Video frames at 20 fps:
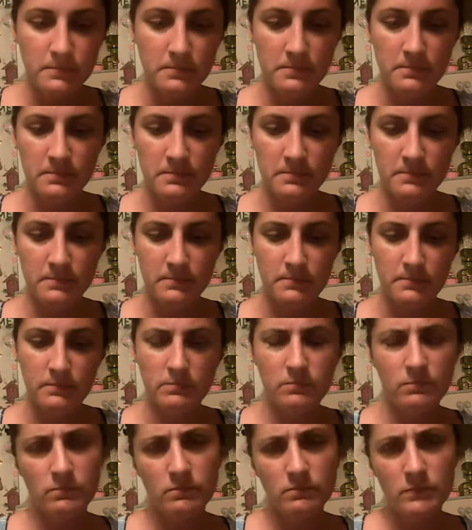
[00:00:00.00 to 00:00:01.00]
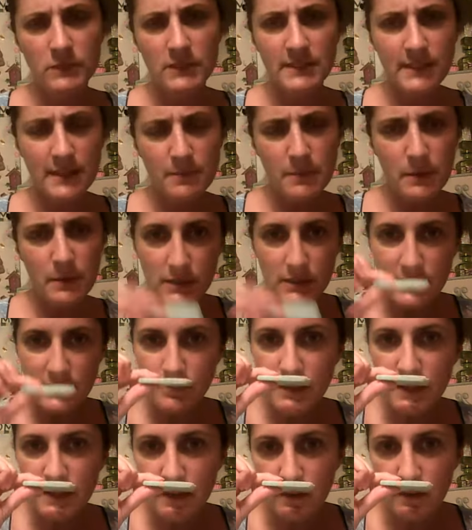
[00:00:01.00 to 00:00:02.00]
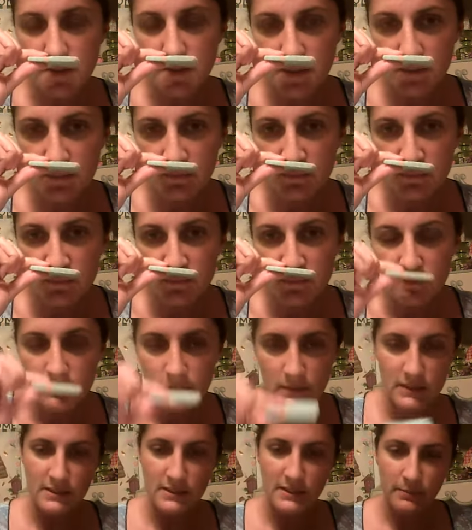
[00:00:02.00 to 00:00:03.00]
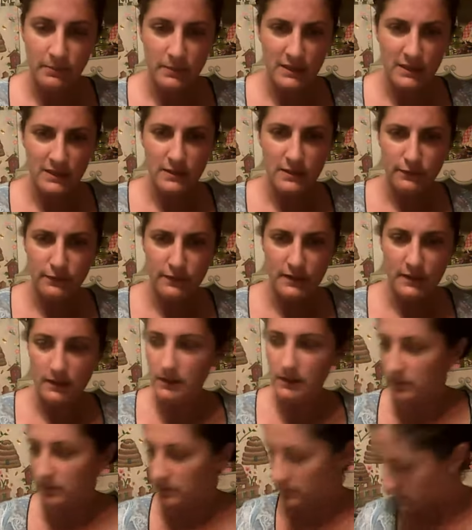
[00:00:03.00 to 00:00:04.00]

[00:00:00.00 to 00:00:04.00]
Mmm. Cinnamon, but something else. Something different in here.